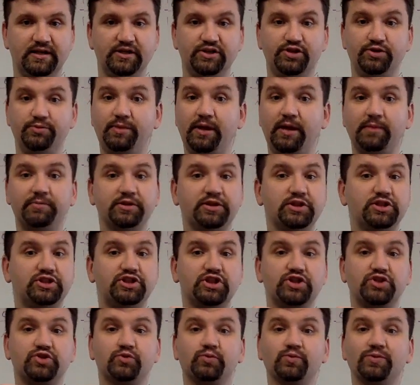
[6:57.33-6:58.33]
to be able to
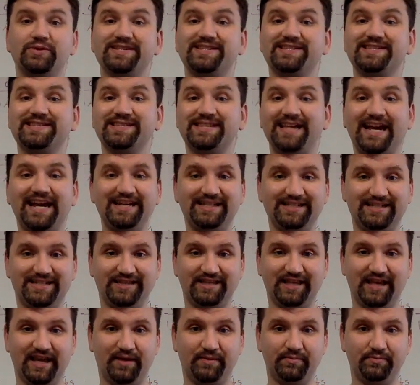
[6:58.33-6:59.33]
just recite
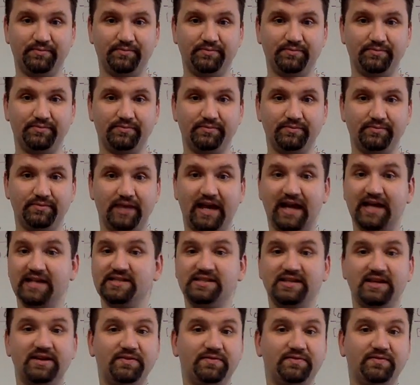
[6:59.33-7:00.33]
them
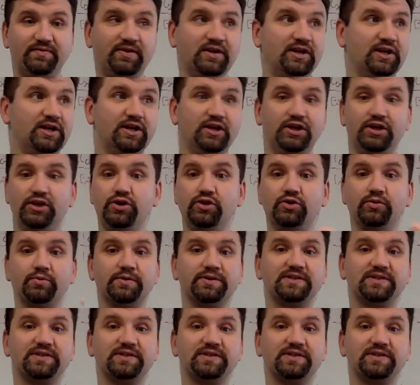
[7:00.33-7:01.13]
as if you're